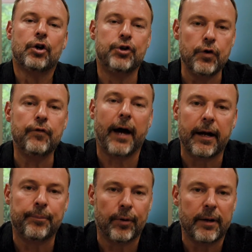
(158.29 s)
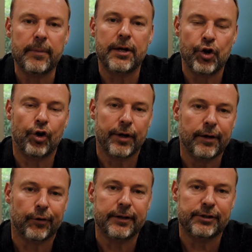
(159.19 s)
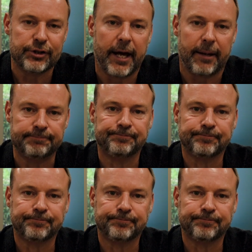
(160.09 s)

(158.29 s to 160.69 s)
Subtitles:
You've got to bring me your guilt and shame.